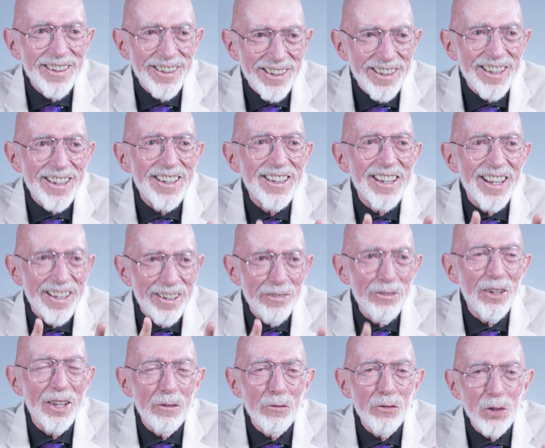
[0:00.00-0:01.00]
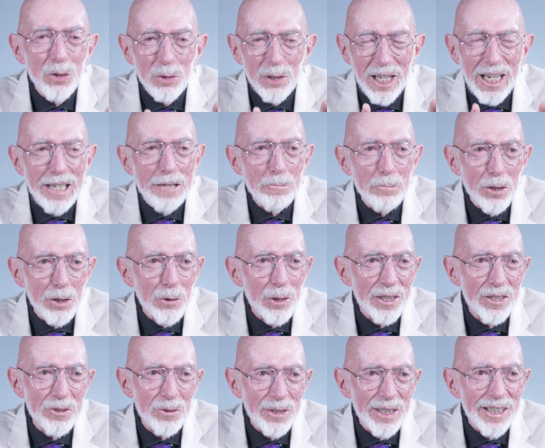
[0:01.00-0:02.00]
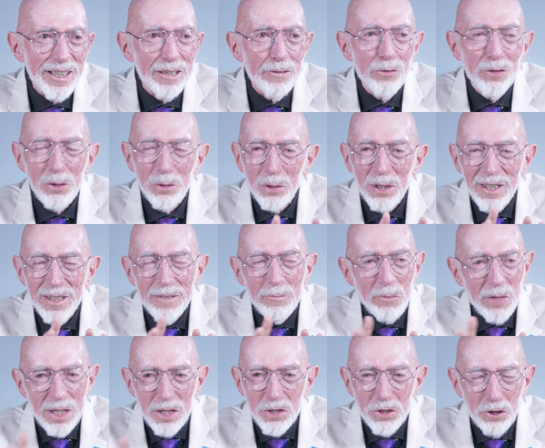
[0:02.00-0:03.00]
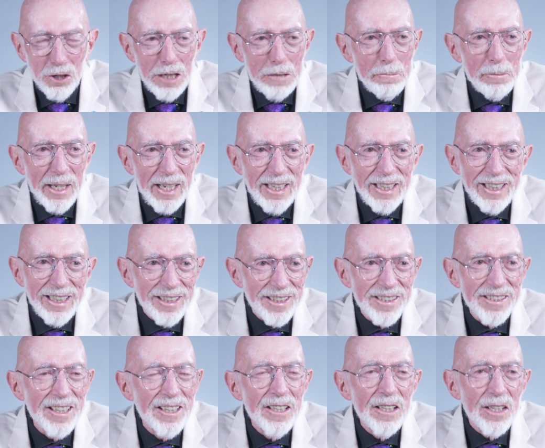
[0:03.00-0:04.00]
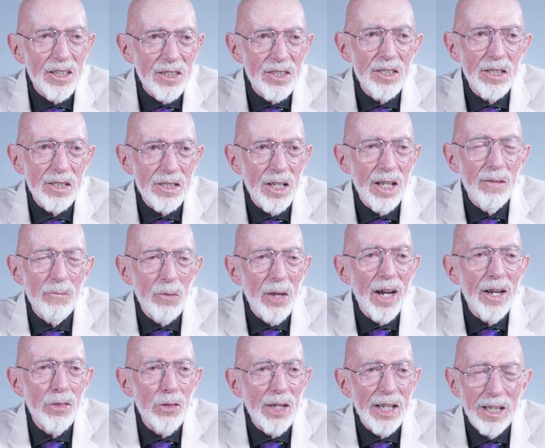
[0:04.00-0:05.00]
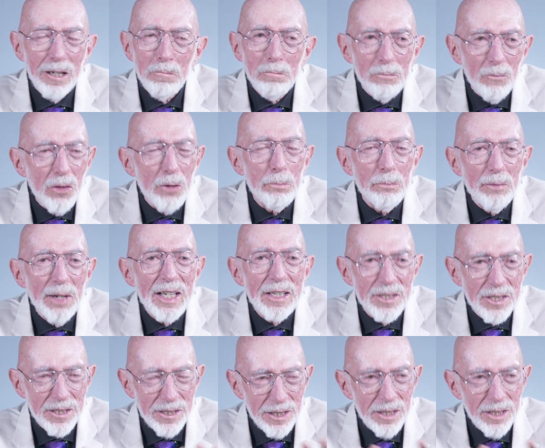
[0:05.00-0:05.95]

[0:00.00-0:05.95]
Uh, if, if you like poetry, if you enjoy paintings, this is, I think, a, the best